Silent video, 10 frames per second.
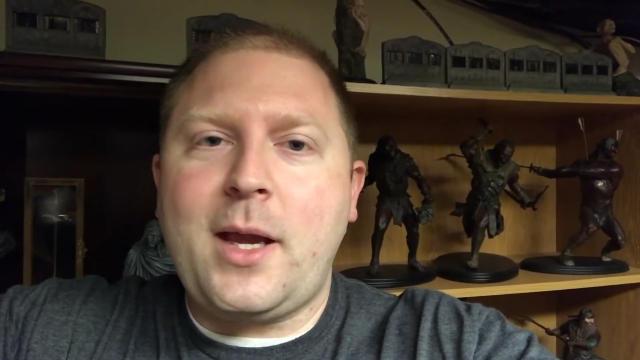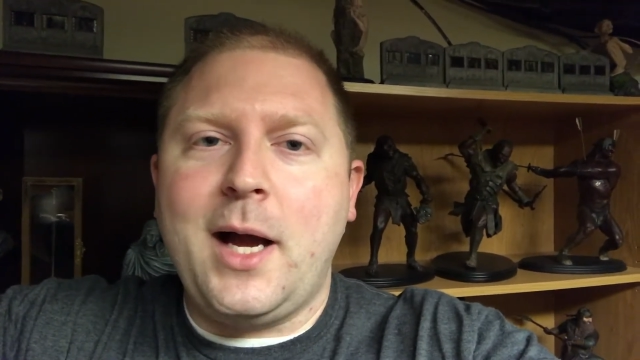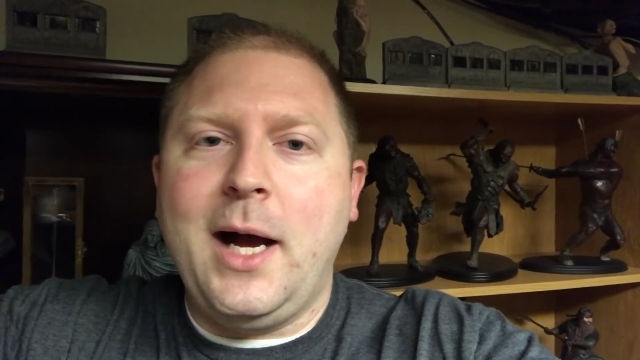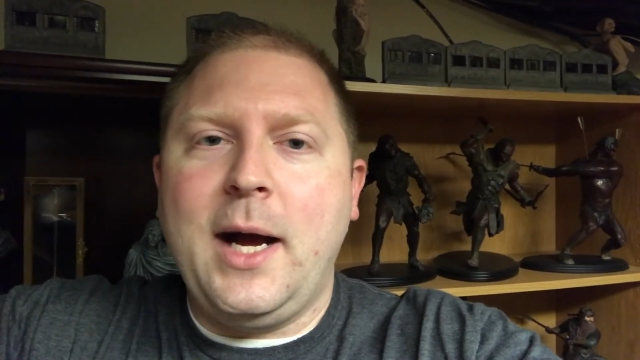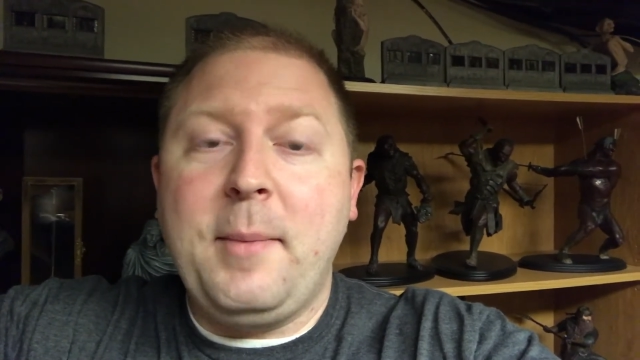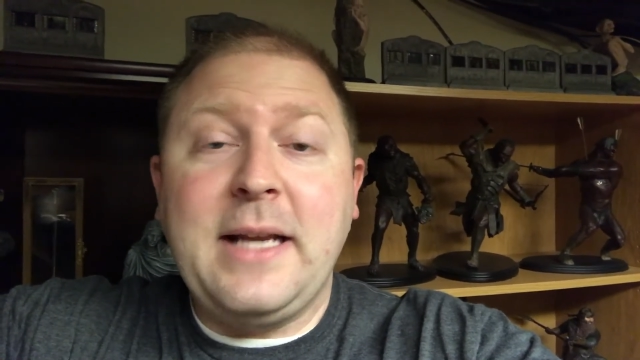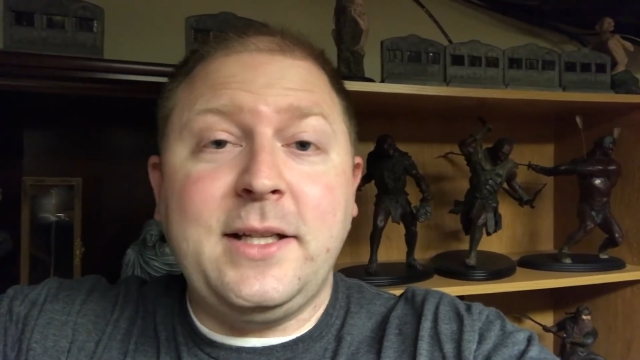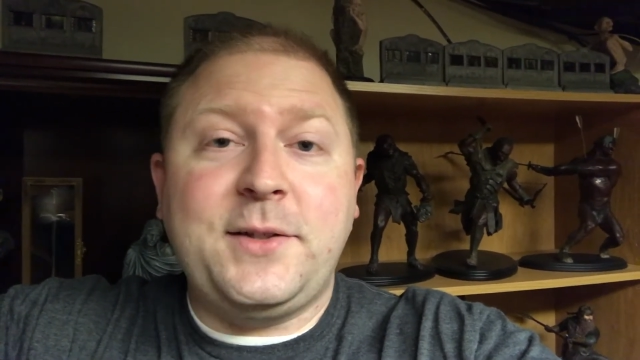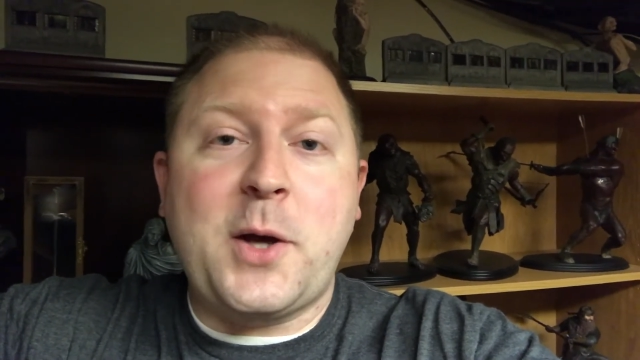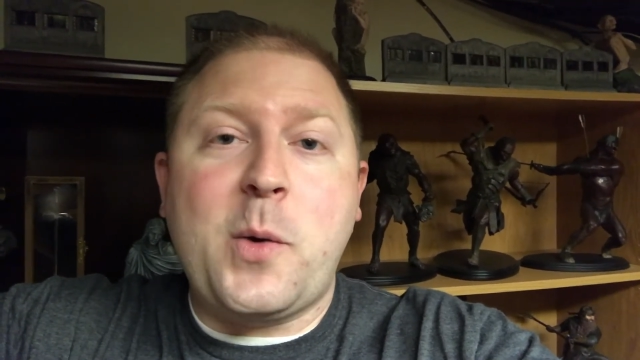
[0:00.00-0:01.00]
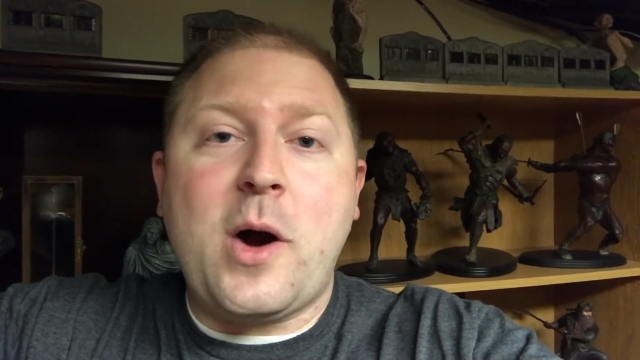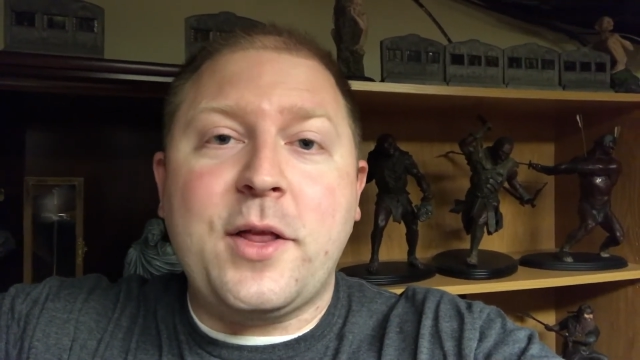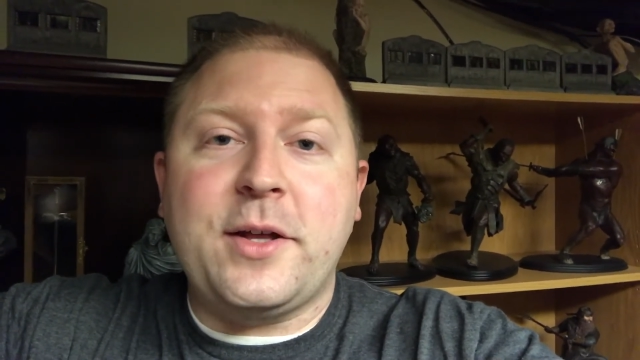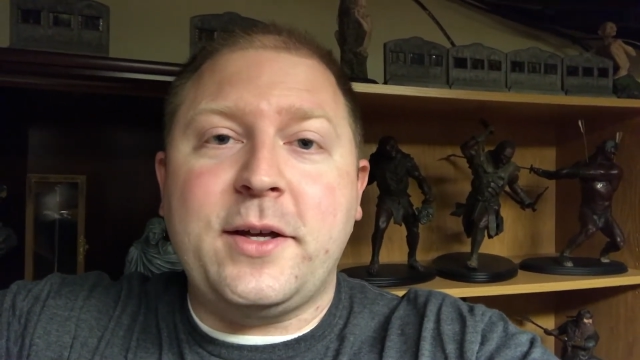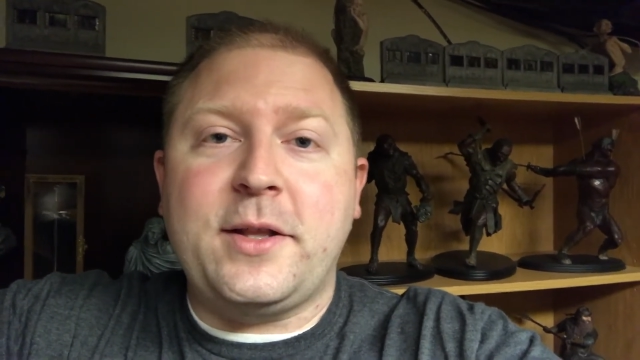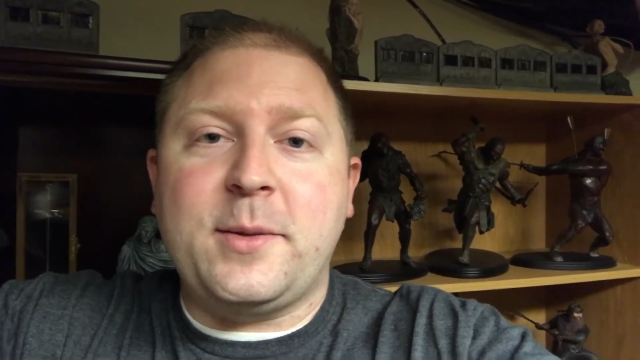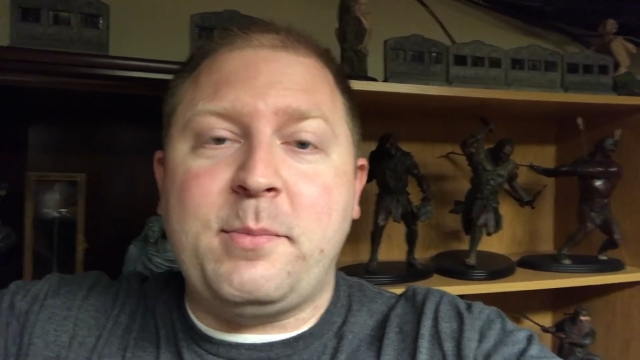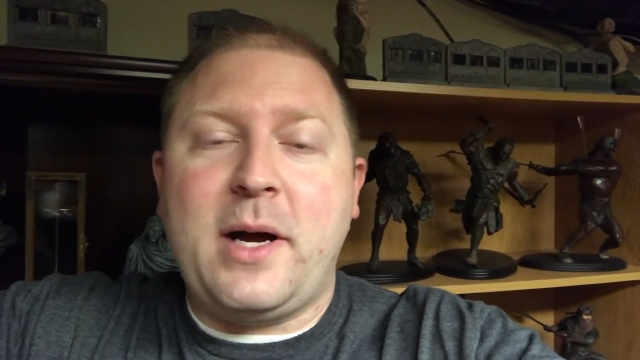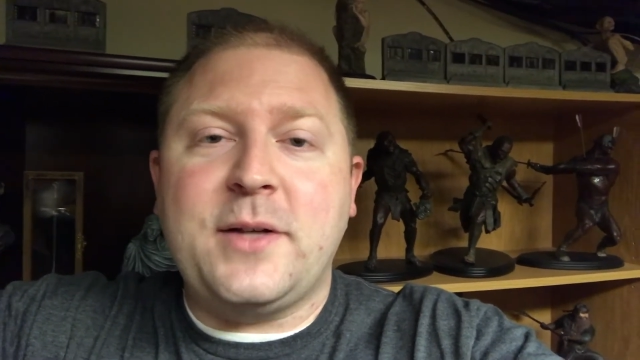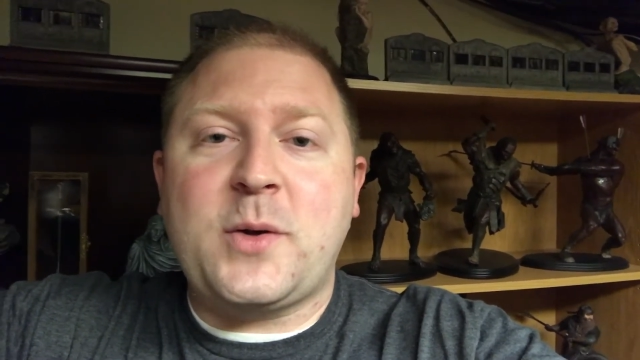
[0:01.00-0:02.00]
I did so on the
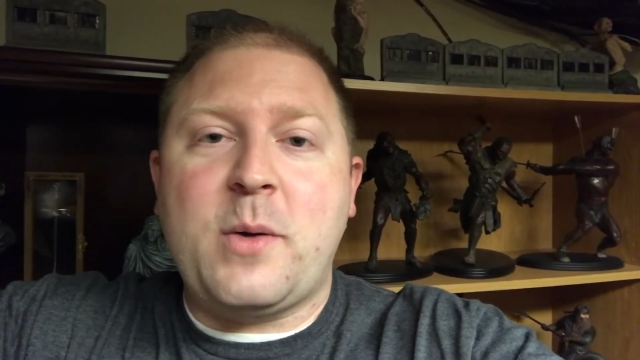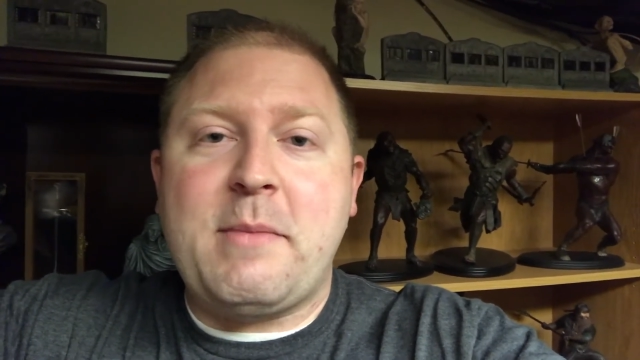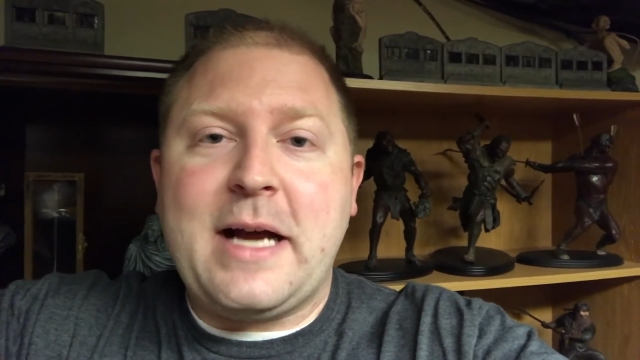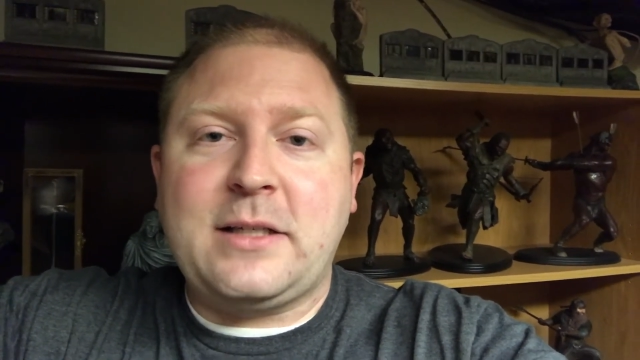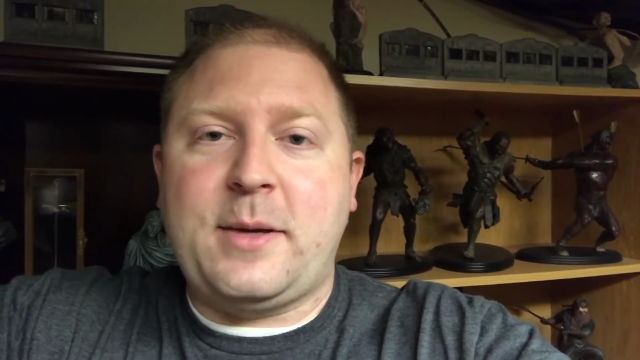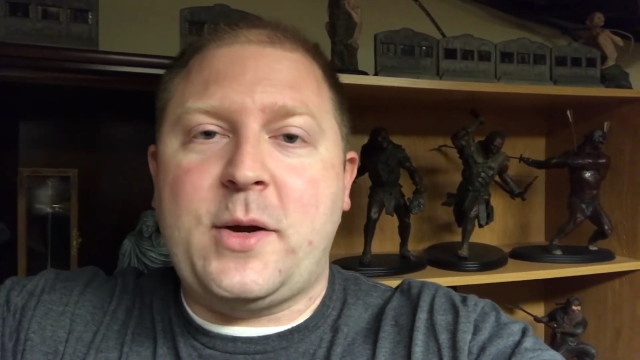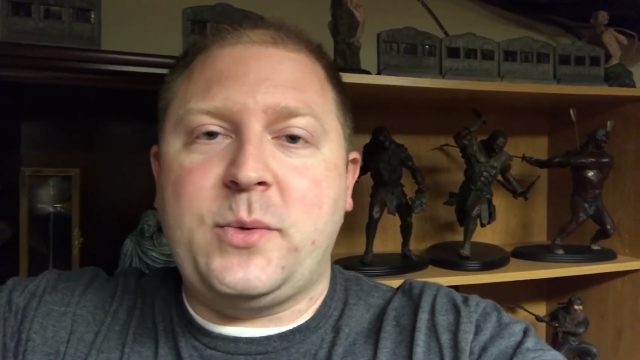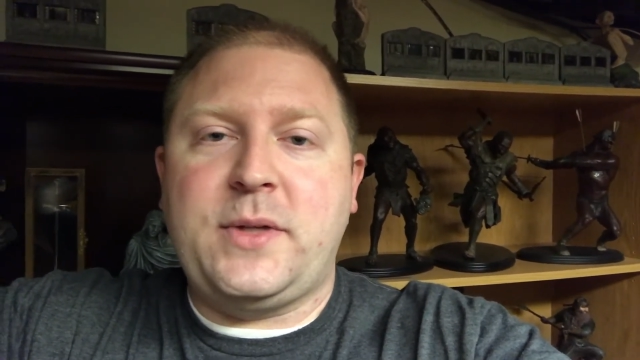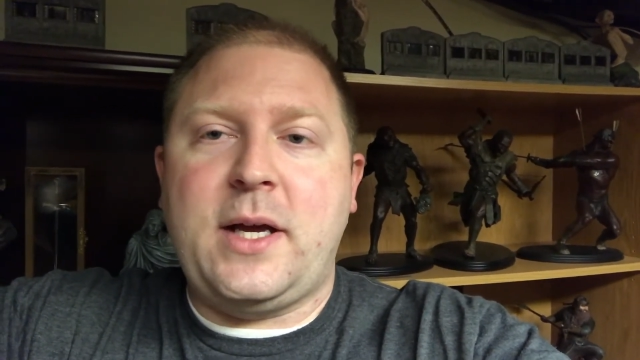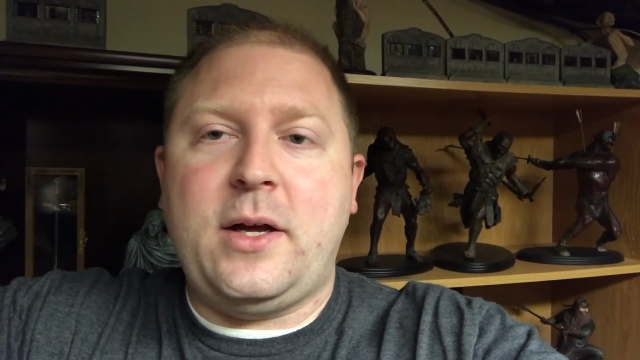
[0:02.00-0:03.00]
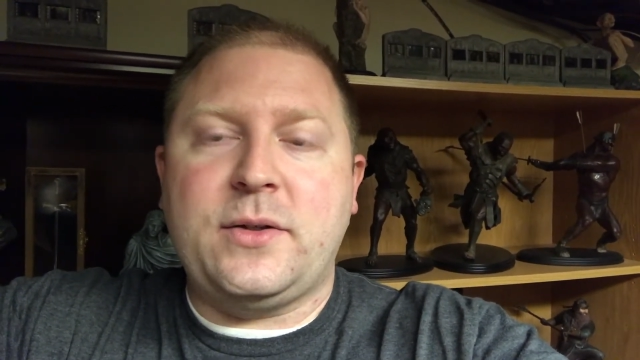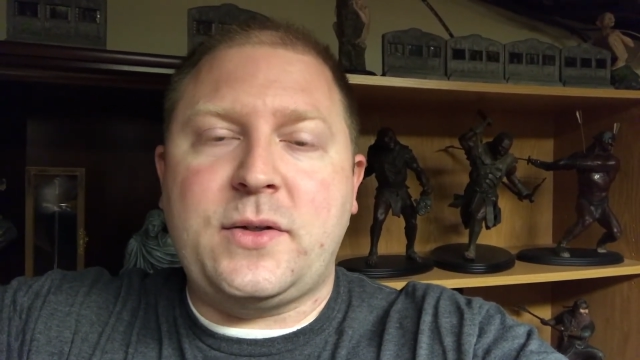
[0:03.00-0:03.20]
bus going back to my hotel.